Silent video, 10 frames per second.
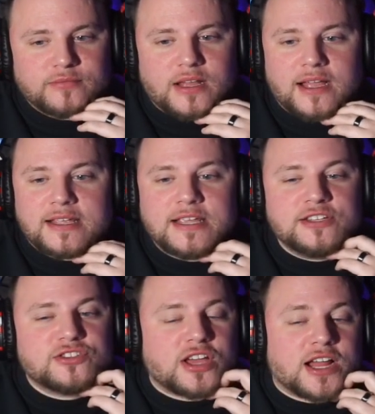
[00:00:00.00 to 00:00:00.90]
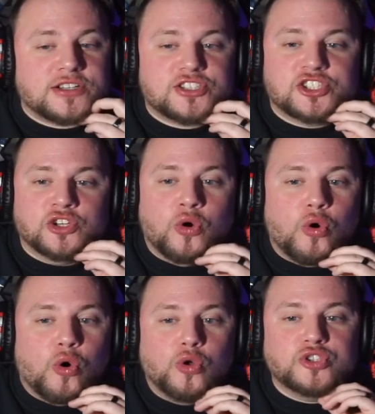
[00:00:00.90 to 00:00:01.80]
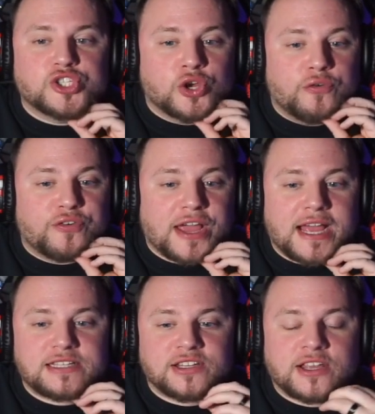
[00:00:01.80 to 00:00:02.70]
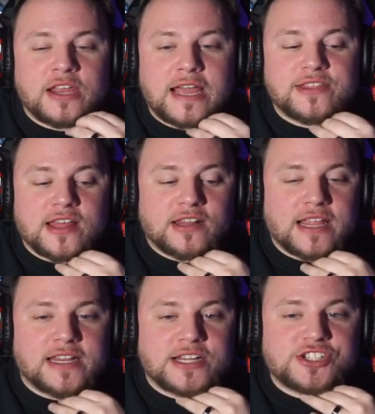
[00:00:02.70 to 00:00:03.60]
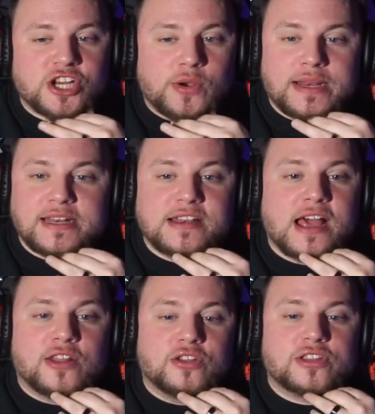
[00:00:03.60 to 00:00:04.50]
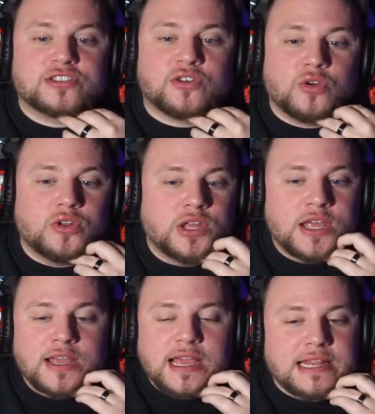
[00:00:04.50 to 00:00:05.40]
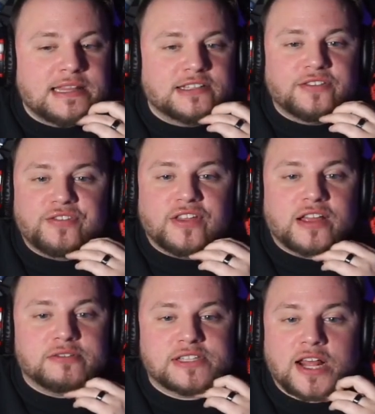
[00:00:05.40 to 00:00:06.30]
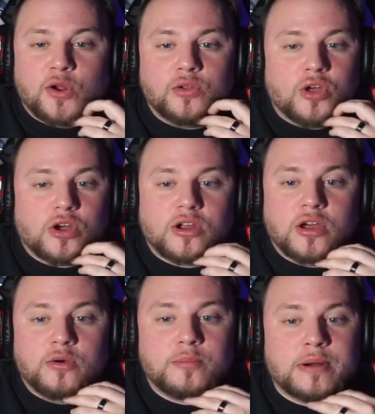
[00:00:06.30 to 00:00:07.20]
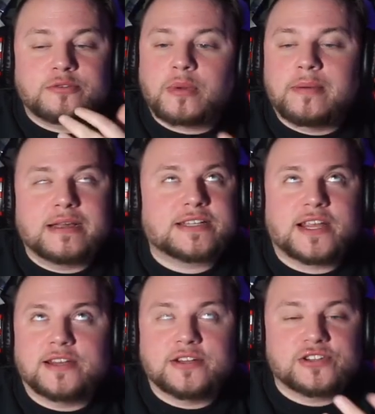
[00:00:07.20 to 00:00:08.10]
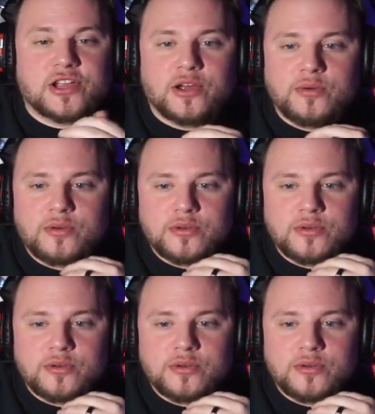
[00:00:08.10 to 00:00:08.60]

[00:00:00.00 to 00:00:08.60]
He's gotten so old so fast. Like, he had that late night show and he did not look this old. And it doesn't feel like it was that old long ago, but it's probably like 10 years ago.